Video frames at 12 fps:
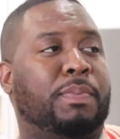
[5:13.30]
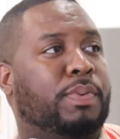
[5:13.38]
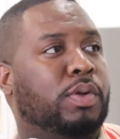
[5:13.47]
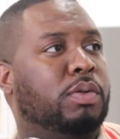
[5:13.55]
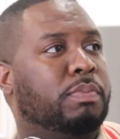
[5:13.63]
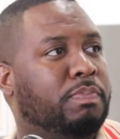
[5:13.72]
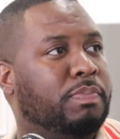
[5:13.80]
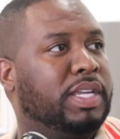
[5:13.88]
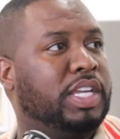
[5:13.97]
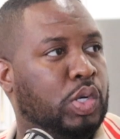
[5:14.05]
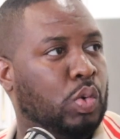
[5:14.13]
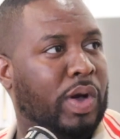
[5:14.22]
people
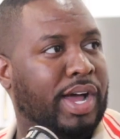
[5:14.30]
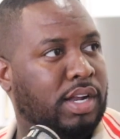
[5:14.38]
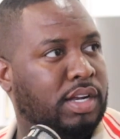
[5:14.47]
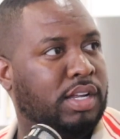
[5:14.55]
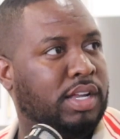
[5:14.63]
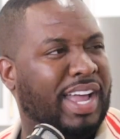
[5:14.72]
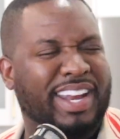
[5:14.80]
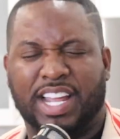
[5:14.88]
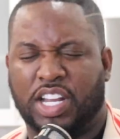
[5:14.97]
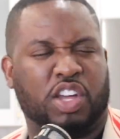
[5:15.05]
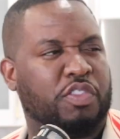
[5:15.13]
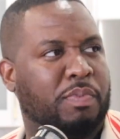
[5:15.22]
mean well,
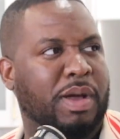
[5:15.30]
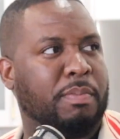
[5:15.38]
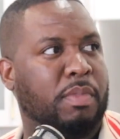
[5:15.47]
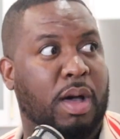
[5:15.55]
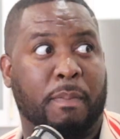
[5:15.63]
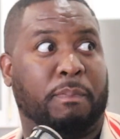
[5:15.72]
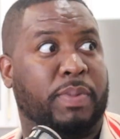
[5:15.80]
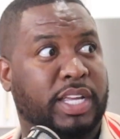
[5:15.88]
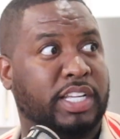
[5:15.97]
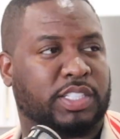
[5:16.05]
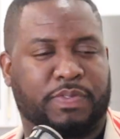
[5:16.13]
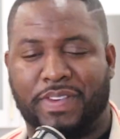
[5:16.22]
and I love my
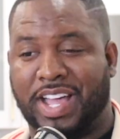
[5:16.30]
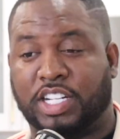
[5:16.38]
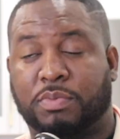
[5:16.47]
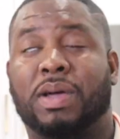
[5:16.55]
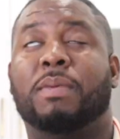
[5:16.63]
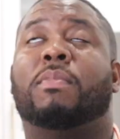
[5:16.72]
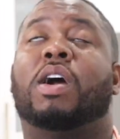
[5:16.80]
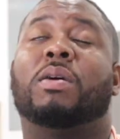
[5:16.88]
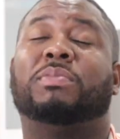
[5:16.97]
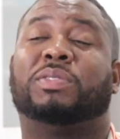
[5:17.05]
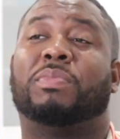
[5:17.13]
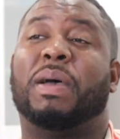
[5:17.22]
mom. Biggest fan. My
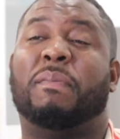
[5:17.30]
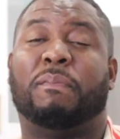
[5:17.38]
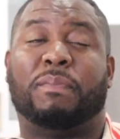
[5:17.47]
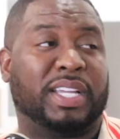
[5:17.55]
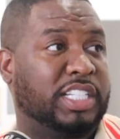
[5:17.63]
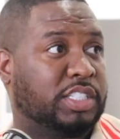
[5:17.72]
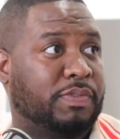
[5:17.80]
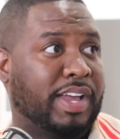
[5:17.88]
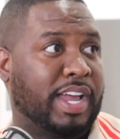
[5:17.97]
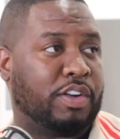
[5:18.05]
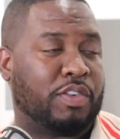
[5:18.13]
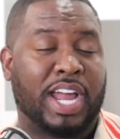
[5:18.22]
mom's my
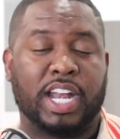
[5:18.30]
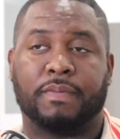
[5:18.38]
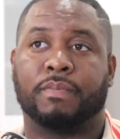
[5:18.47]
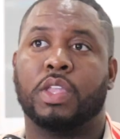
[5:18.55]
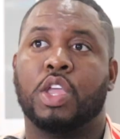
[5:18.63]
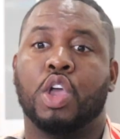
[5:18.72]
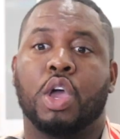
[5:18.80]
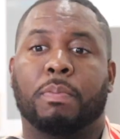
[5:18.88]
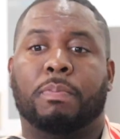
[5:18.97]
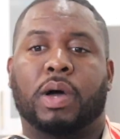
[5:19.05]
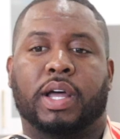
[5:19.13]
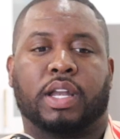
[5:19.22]
biggest fan, right?
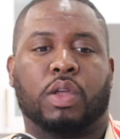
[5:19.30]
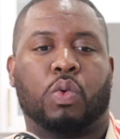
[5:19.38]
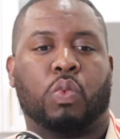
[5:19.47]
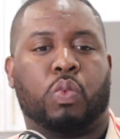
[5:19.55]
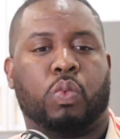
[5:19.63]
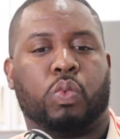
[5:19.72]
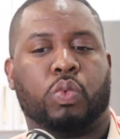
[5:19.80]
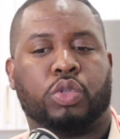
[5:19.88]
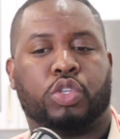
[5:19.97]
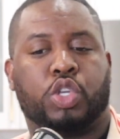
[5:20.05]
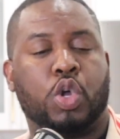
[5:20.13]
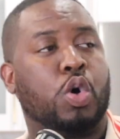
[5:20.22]
But
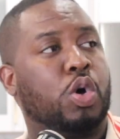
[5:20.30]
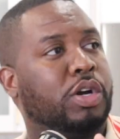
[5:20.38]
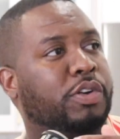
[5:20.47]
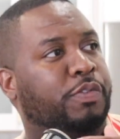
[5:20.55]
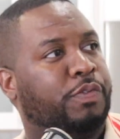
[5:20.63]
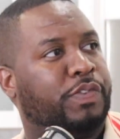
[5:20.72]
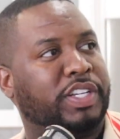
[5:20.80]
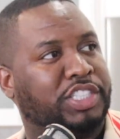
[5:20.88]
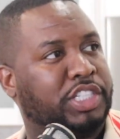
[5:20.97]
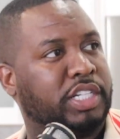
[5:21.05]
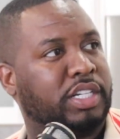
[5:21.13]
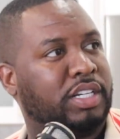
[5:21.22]
your
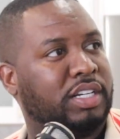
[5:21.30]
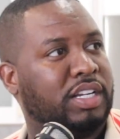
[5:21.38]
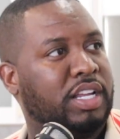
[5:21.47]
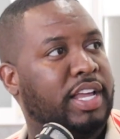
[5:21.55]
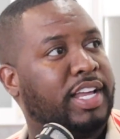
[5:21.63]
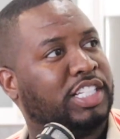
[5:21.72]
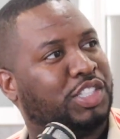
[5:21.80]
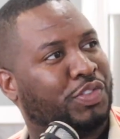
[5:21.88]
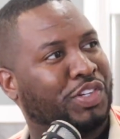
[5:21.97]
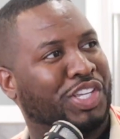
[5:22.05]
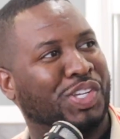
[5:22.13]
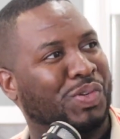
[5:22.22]
vision
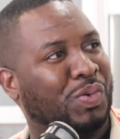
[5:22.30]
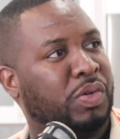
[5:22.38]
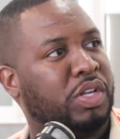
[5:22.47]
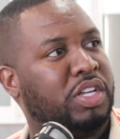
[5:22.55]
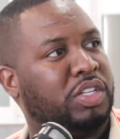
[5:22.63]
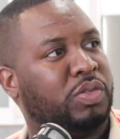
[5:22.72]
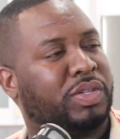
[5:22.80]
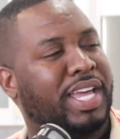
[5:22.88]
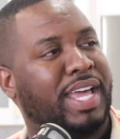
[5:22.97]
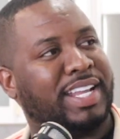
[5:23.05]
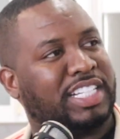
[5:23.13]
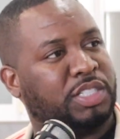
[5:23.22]
is for you.
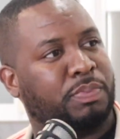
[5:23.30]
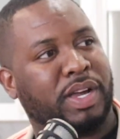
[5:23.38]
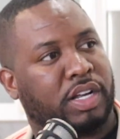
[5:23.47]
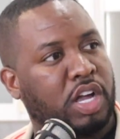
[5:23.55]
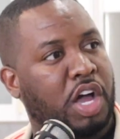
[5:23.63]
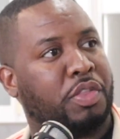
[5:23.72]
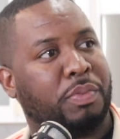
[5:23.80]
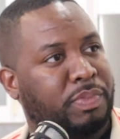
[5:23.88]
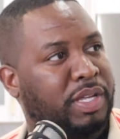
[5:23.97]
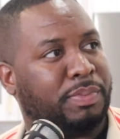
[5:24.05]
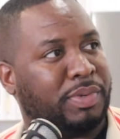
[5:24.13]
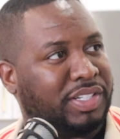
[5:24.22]
You can't expect
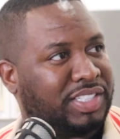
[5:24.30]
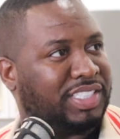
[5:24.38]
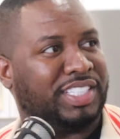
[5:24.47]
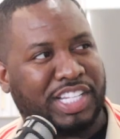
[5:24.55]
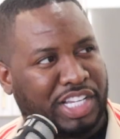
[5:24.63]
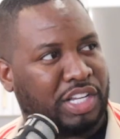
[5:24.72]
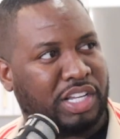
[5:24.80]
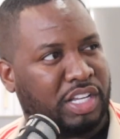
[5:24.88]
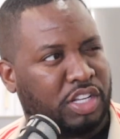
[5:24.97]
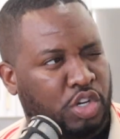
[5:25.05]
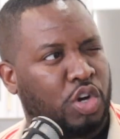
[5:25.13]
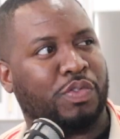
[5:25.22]
other people to
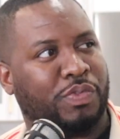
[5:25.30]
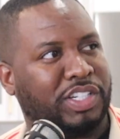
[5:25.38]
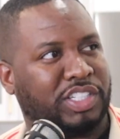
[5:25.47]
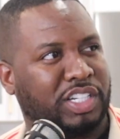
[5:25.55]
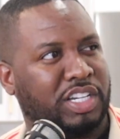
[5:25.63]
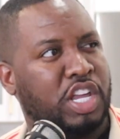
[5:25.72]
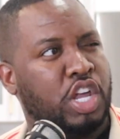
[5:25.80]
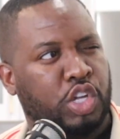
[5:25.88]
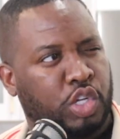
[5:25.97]
see your vision.